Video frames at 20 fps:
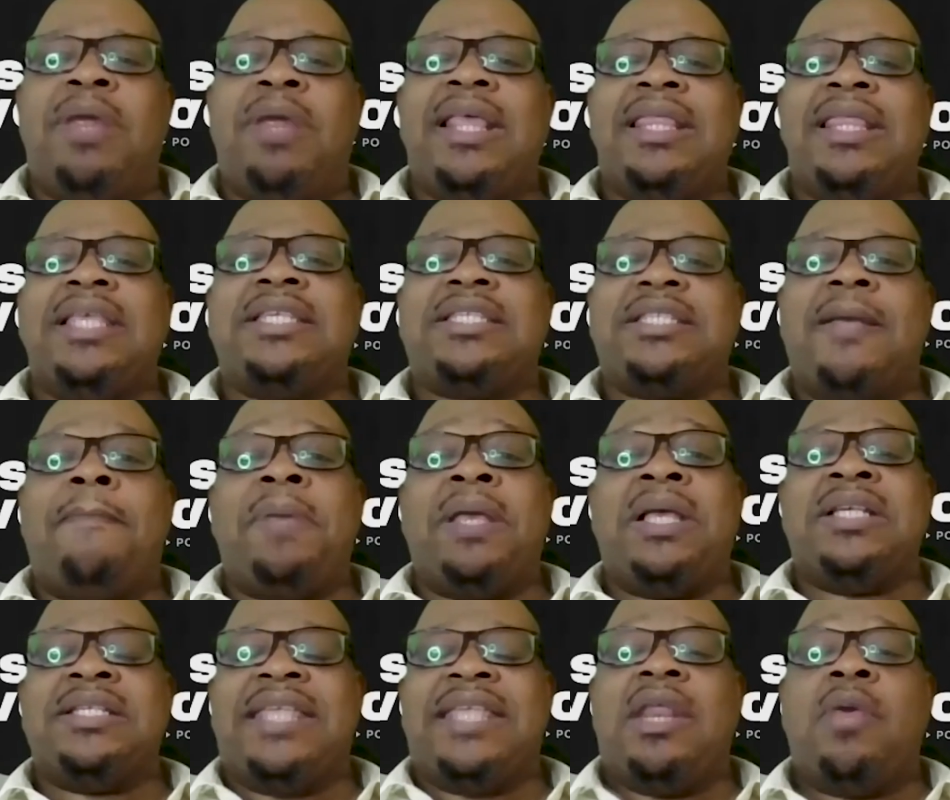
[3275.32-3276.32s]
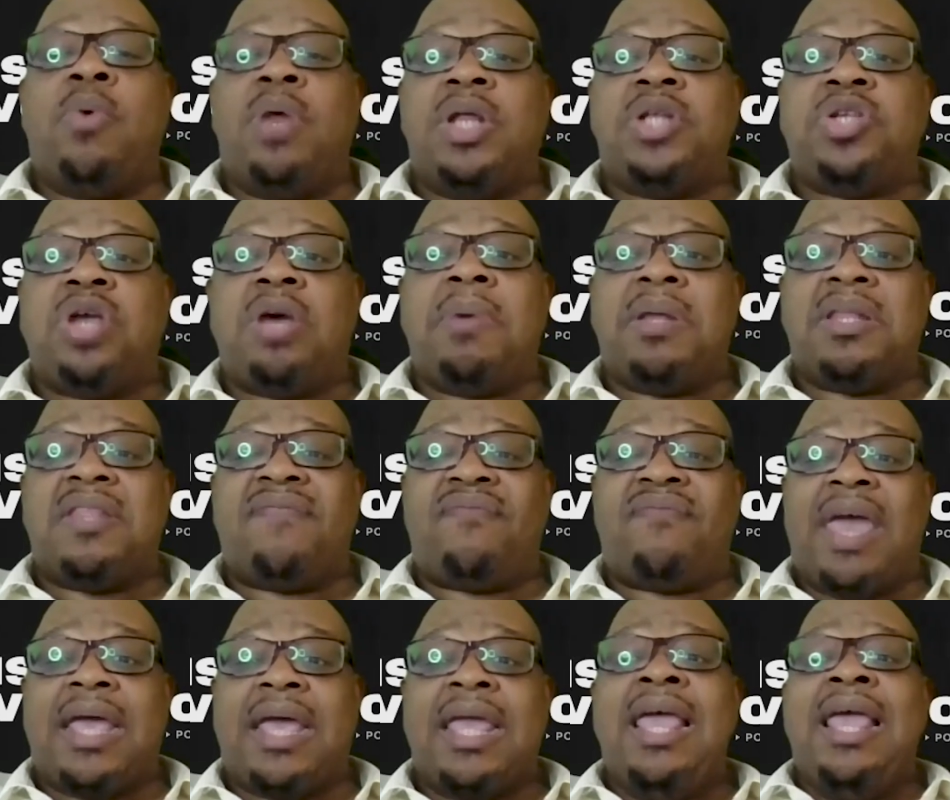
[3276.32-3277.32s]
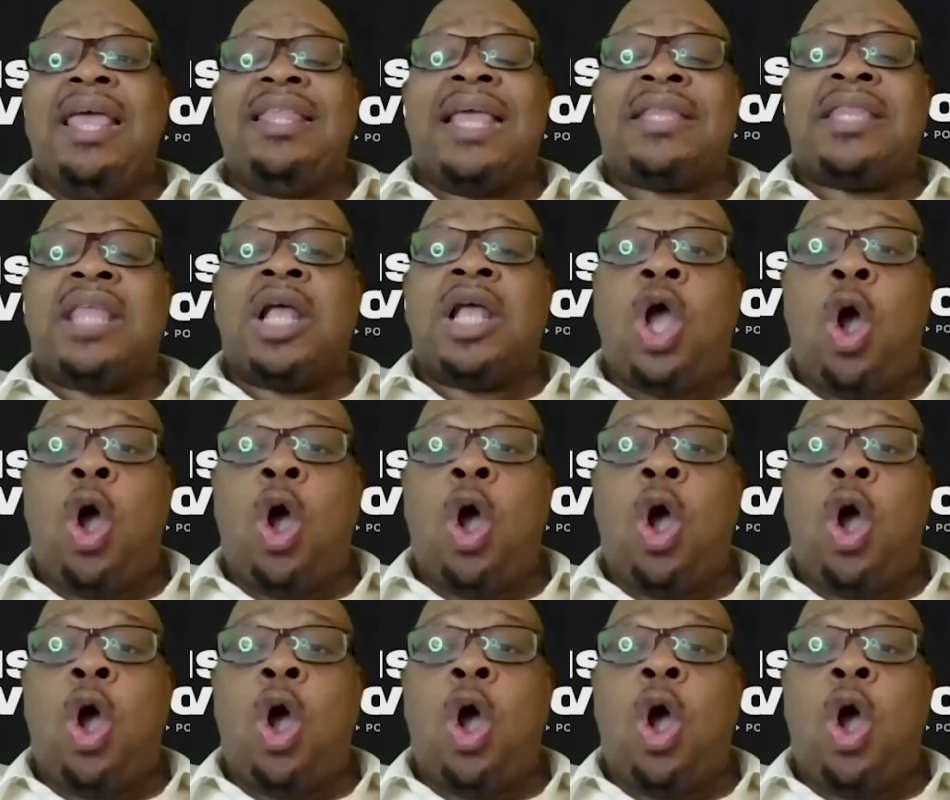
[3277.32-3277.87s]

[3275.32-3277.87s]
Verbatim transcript: bringing this up because they don't want to talk about the fact that the